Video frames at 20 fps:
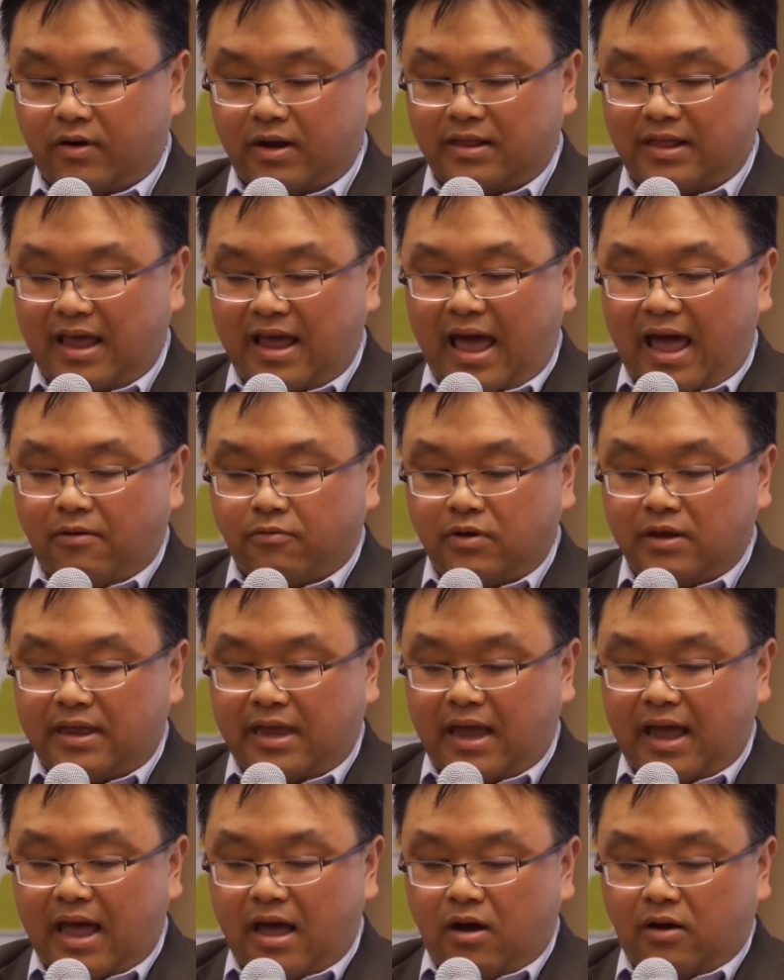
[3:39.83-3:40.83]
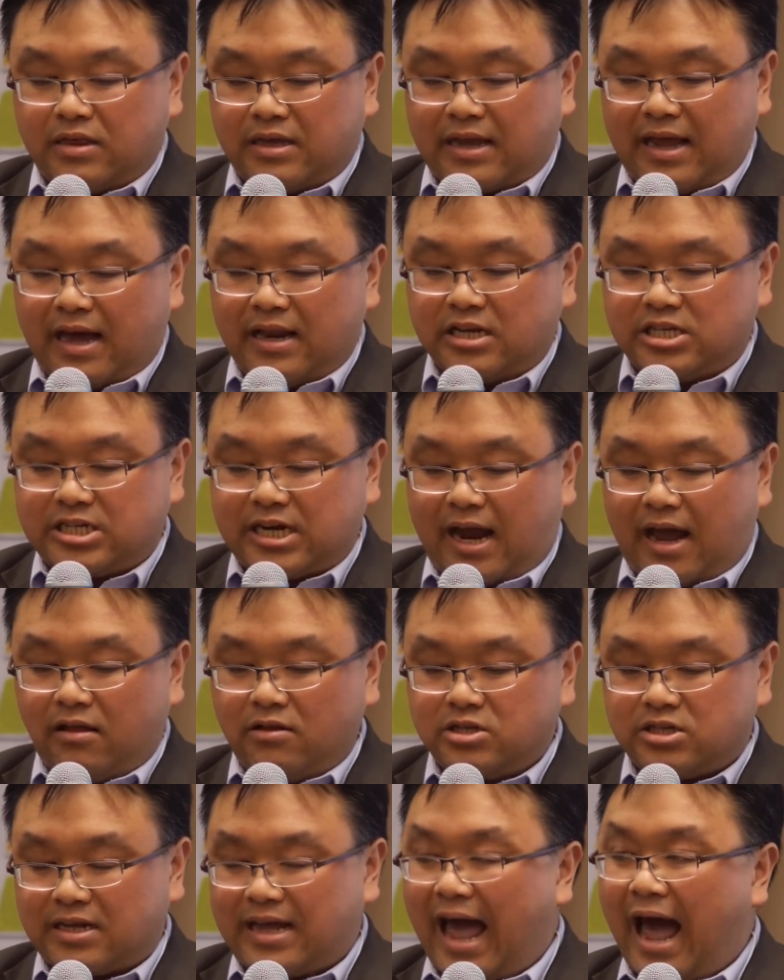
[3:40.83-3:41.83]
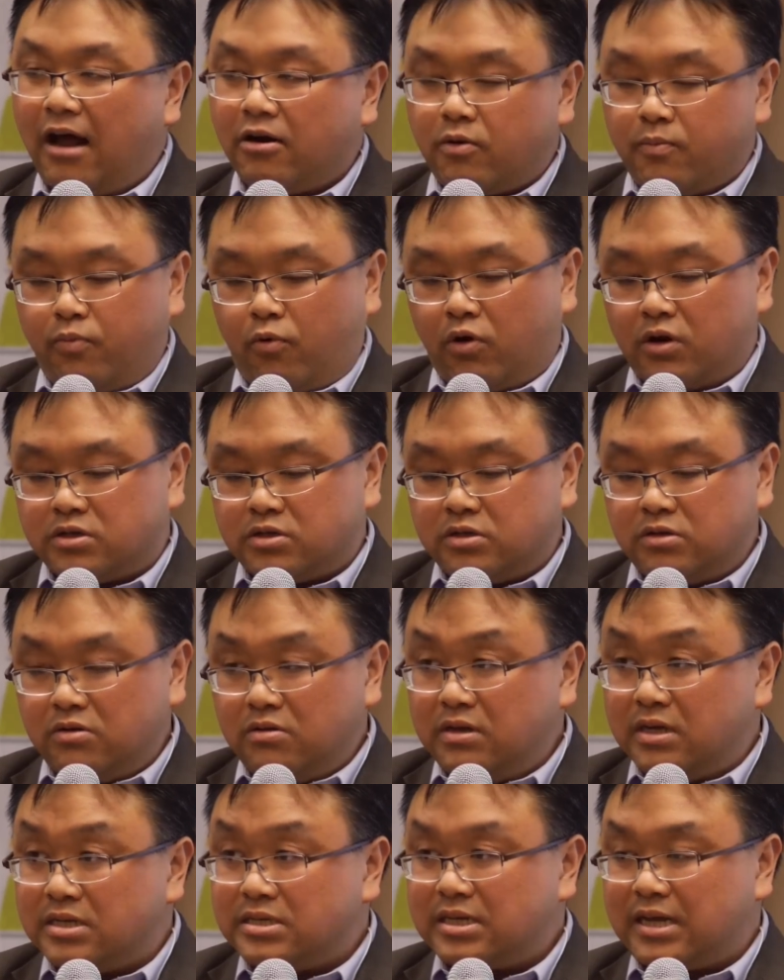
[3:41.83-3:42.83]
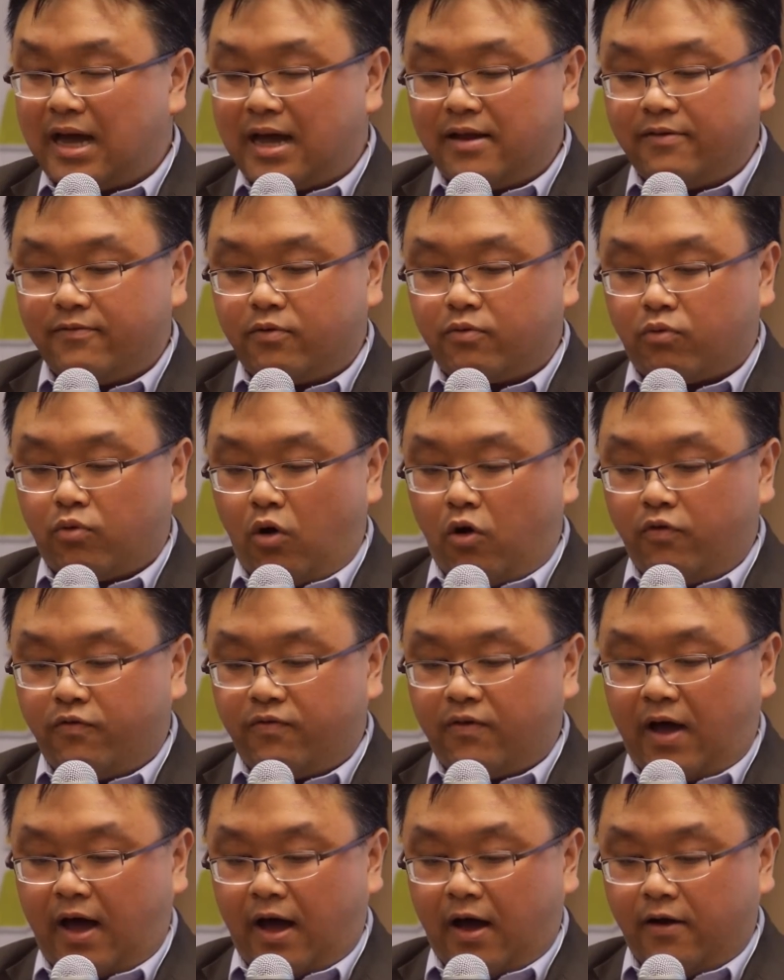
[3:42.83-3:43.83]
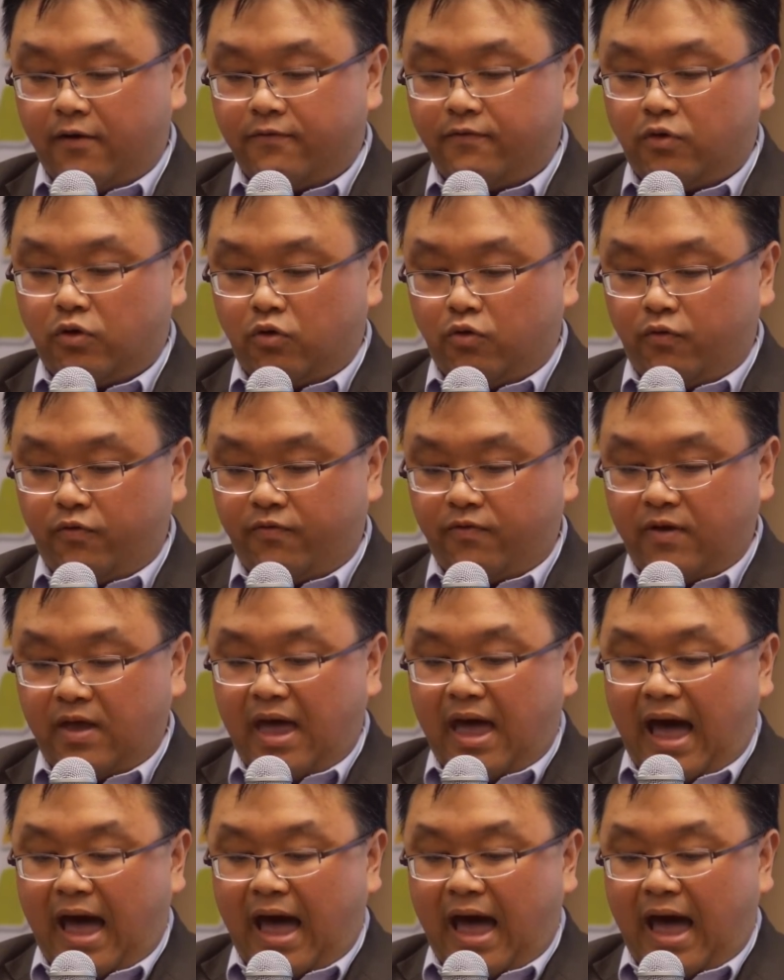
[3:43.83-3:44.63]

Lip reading: And really the kind of challenge, the counterpoint to this kind of growth of youth